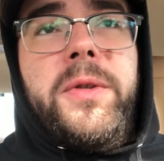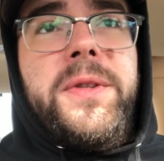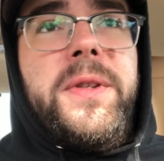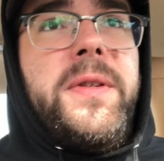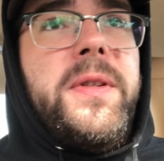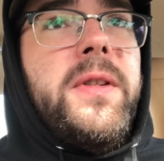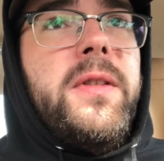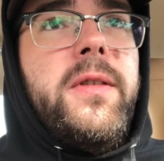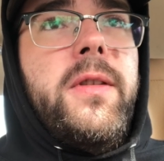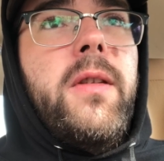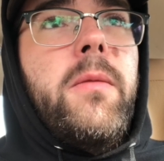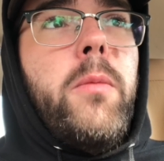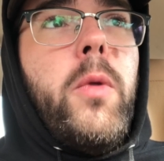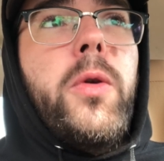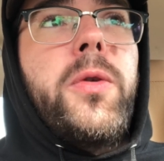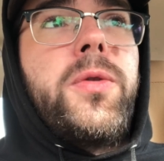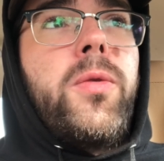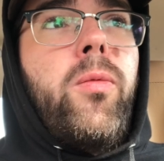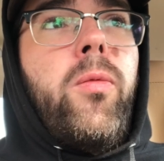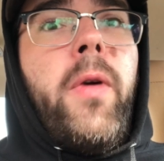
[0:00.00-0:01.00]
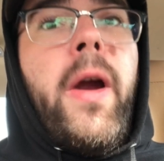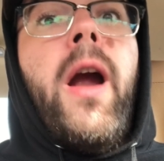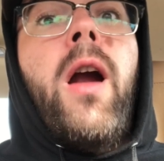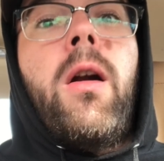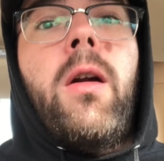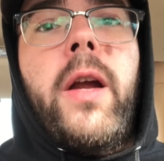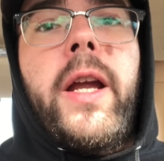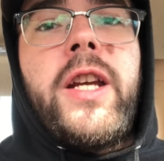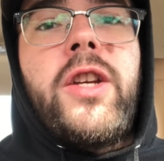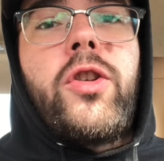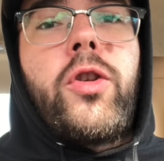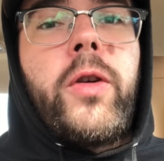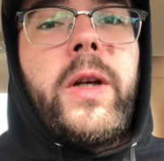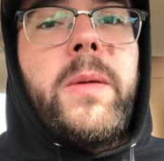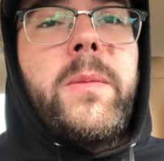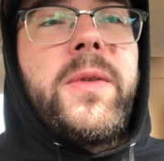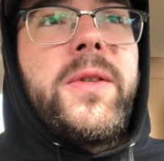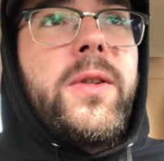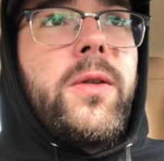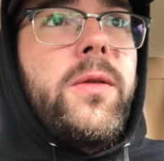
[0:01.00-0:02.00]
This is the most rare,
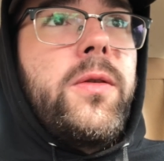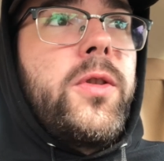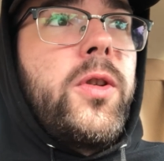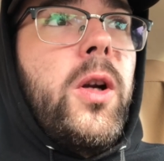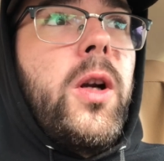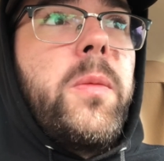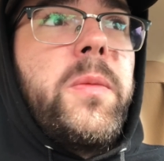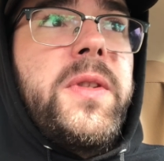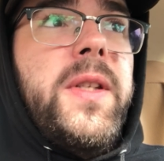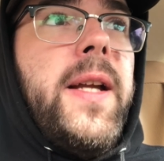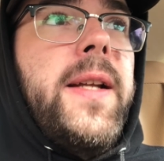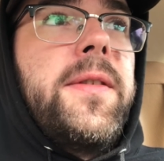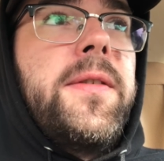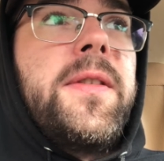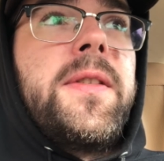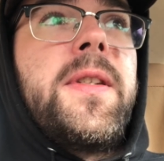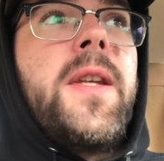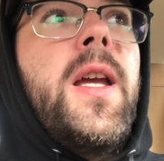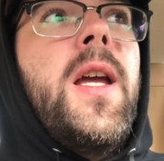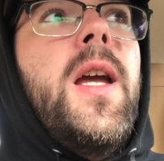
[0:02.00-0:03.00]
extreme circumstances.